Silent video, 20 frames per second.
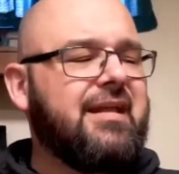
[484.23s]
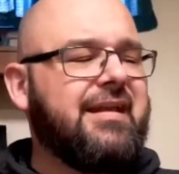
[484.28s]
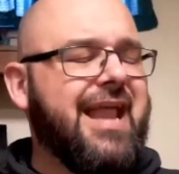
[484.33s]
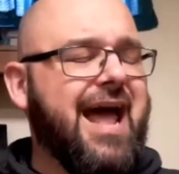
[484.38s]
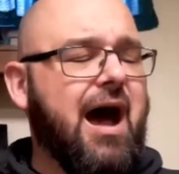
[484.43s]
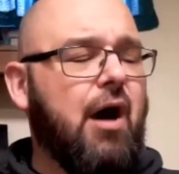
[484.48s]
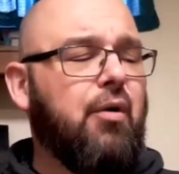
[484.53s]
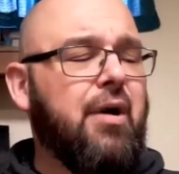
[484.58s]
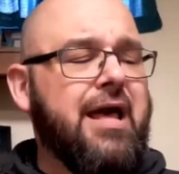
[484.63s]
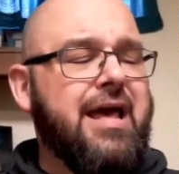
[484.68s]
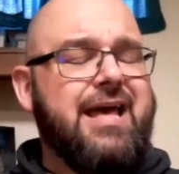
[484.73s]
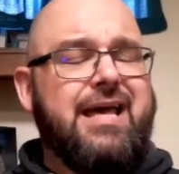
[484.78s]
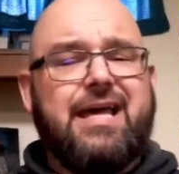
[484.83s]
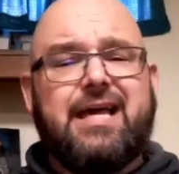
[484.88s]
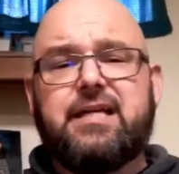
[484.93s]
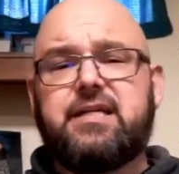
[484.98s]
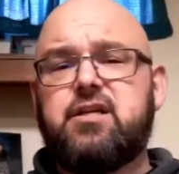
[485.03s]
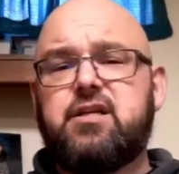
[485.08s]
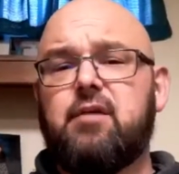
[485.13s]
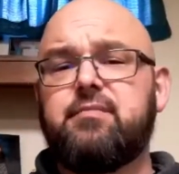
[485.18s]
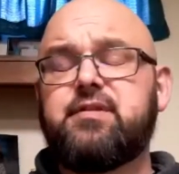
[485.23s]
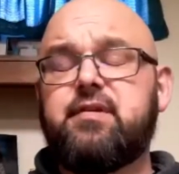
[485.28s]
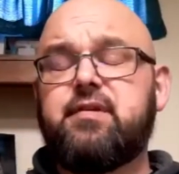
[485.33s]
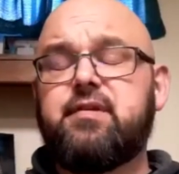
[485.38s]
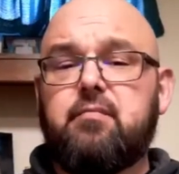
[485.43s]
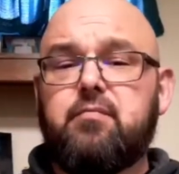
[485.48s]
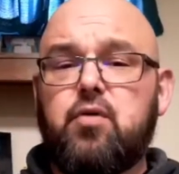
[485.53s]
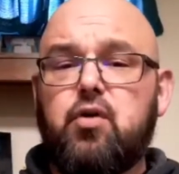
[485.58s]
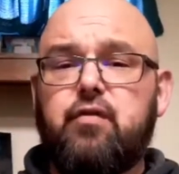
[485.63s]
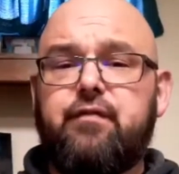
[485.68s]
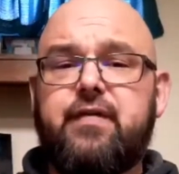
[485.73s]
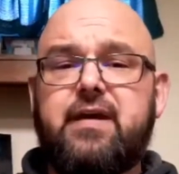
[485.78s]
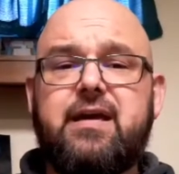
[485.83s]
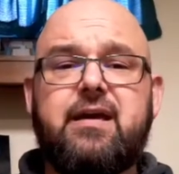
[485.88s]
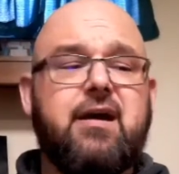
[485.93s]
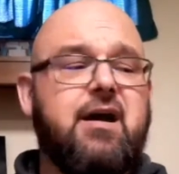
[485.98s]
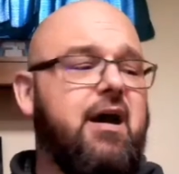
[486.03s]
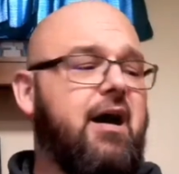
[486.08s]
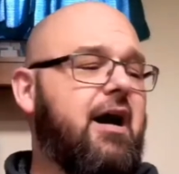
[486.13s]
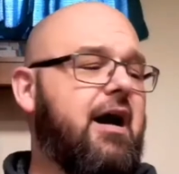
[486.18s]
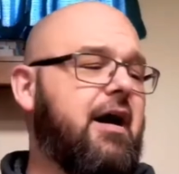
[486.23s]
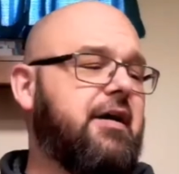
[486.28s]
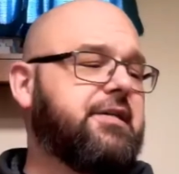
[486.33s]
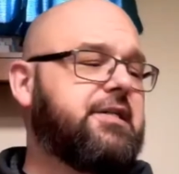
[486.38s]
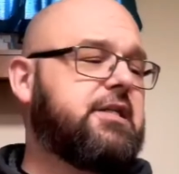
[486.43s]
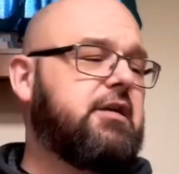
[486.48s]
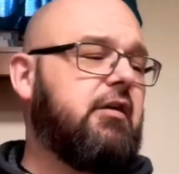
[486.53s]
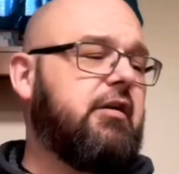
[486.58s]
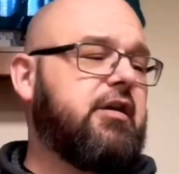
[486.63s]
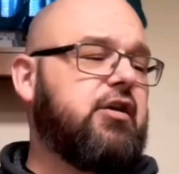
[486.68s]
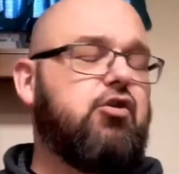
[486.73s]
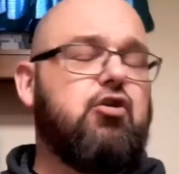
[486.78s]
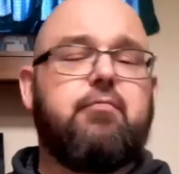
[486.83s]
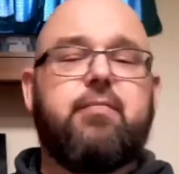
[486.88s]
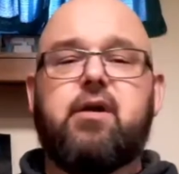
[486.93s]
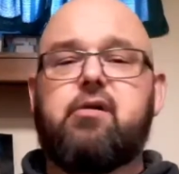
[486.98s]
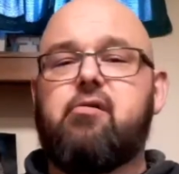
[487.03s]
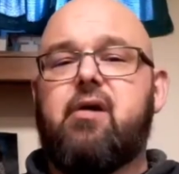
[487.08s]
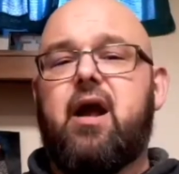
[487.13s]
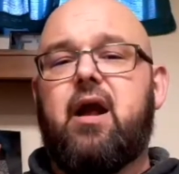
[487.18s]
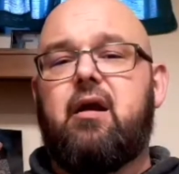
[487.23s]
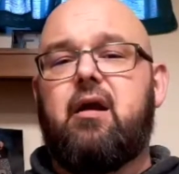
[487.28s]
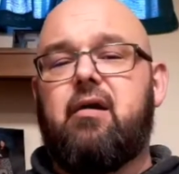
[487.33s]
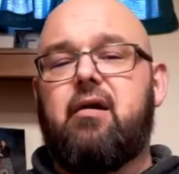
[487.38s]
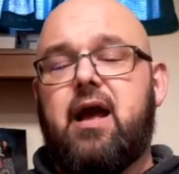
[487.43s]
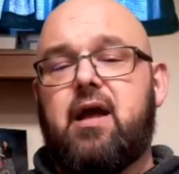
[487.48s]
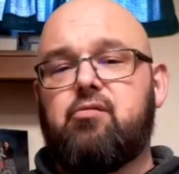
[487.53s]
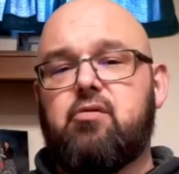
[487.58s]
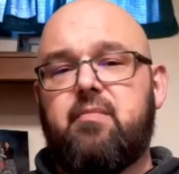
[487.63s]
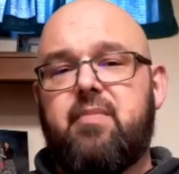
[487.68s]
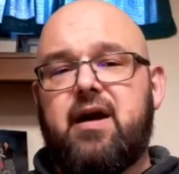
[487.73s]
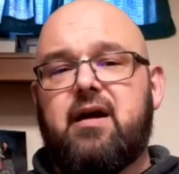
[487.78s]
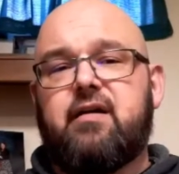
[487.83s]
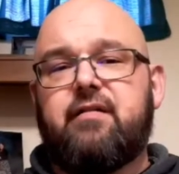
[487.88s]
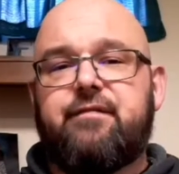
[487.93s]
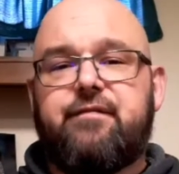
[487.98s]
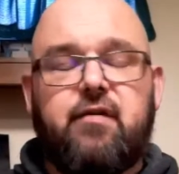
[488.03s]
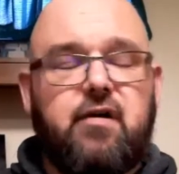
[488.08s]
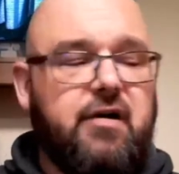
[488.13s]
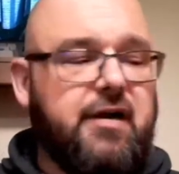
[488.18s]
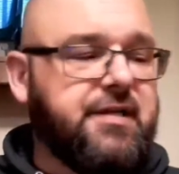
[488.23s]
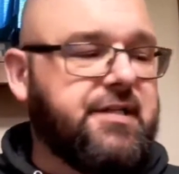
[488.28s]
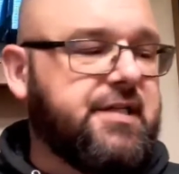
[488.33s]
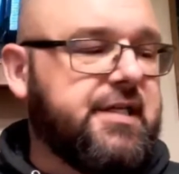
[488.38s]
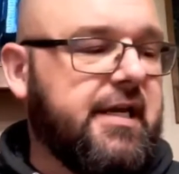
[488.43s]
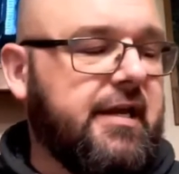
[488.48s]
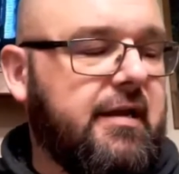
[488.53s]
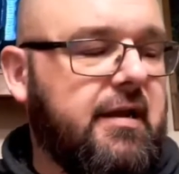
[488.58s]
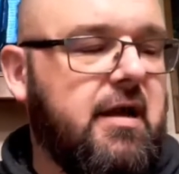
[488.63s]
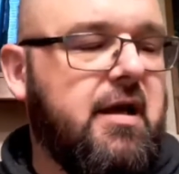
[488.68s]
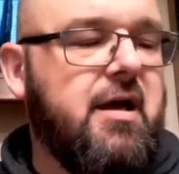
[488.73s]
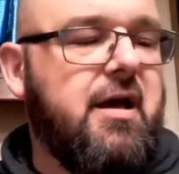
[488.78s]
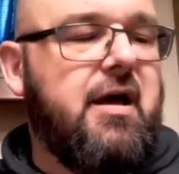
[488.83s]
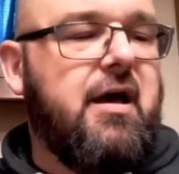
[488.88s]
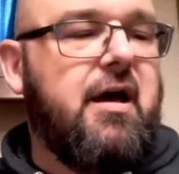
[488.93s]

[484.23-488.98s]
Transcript: Now, in terms of the movie, starring Ewan McGregor and Rebecca Ferguson,